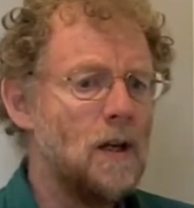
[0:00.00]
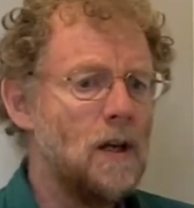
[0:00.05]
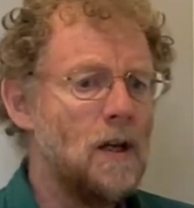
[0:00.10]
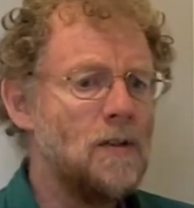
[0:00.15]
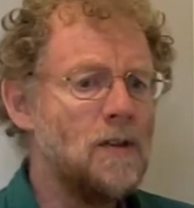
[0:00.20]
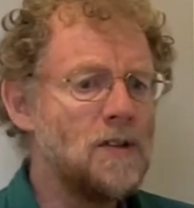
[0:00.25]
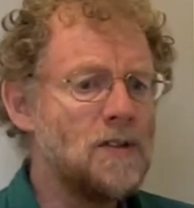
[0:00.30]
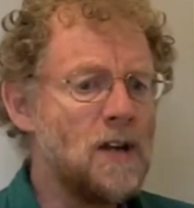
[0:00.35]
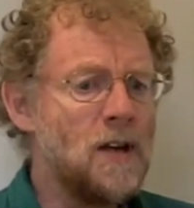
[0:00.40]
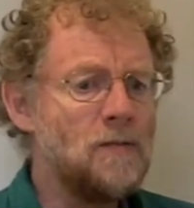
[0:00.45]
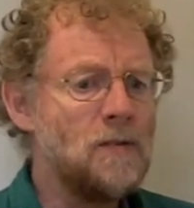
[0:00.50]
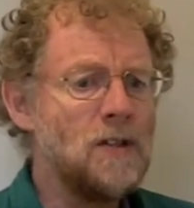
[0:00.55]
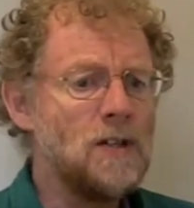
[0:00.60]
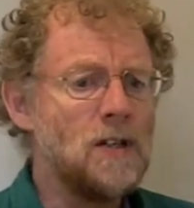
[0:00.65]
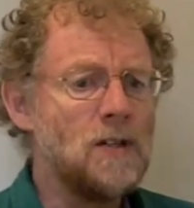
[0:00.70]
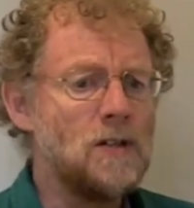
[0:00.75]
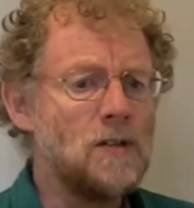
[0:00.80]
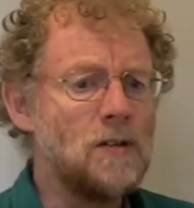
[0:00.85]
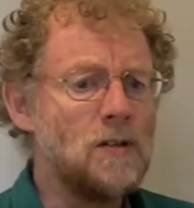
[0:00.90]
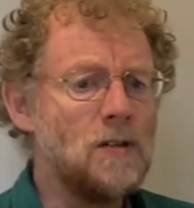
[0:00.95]
In the
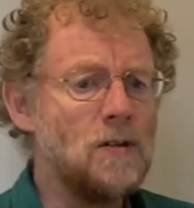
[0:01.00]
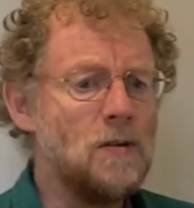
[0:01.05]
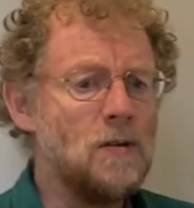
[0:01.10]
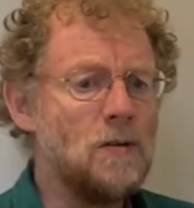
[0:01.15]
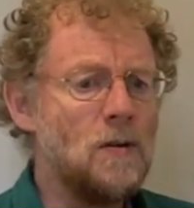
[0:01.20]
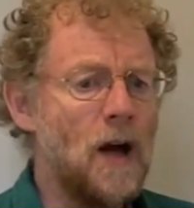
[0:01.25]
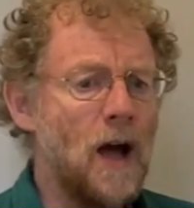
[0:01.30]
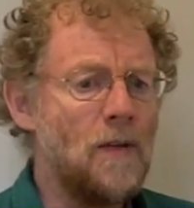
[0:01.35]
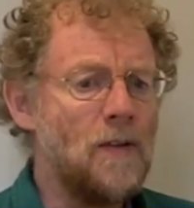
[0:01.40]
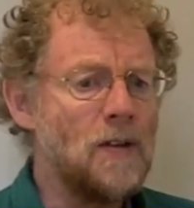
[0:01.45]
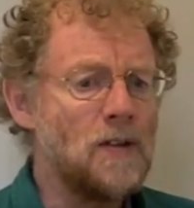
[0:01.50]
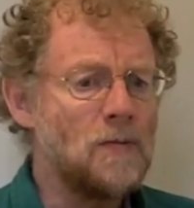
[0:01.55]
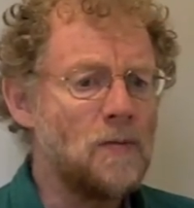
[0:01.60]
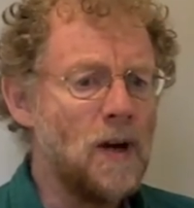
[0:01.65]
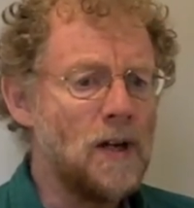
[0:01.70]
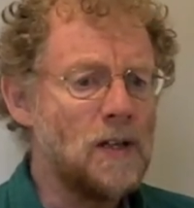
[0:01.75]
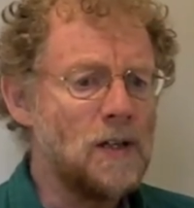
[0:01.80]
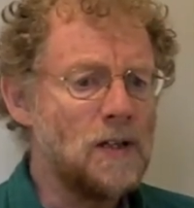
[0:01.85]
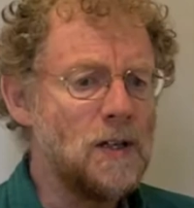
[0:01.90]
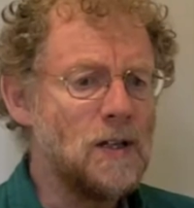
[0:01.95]
70s, you had this
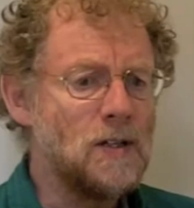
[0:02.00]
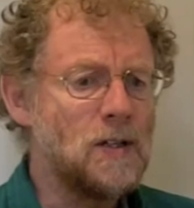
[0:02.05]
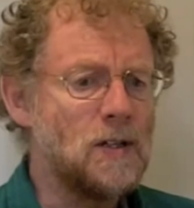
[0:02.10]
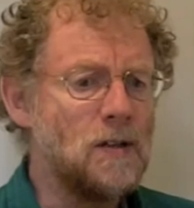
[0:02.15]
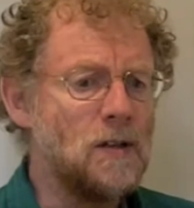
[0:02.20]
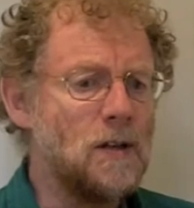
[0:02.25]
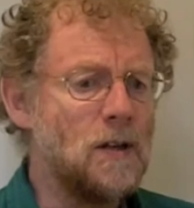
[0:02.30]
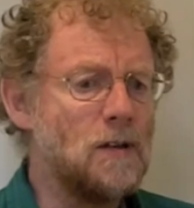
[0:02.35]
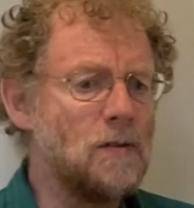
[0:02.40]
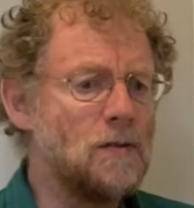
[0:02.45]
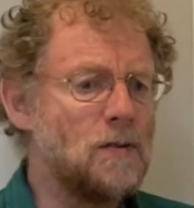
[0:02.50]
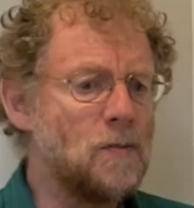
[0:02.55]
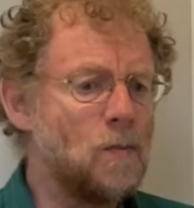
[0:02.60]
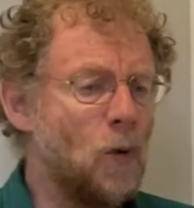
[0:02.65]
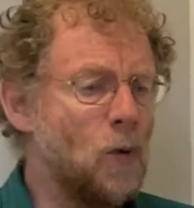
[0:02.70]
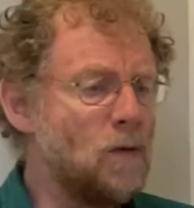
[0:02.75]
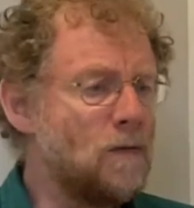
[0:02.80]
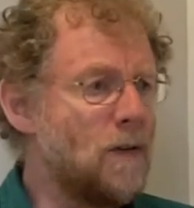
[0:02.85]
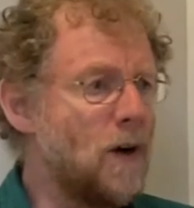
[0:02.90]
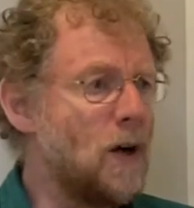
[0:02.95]
recognition that
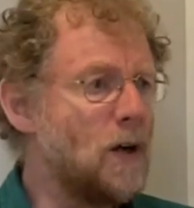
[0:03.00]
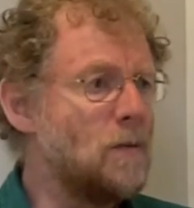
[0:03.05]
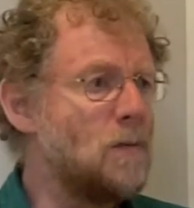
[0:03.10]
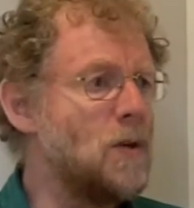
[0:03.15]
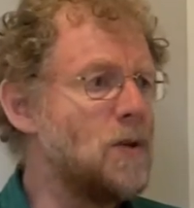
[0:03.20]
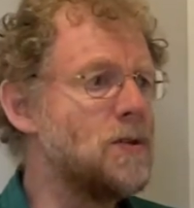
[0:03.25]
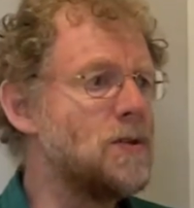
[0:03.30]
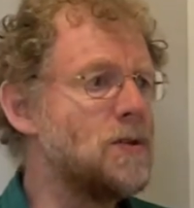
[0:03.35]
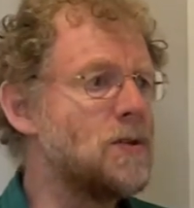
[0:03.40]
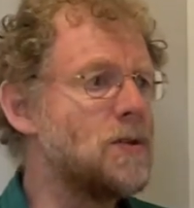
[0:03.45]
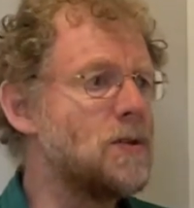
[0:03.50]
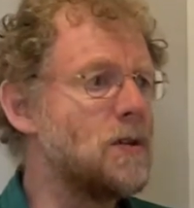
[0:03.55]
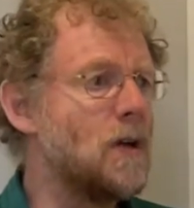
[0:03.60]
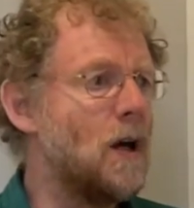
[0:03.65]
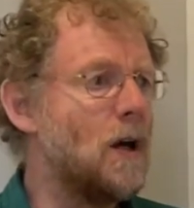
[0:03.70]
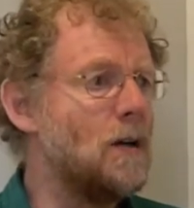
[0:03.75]
small farmers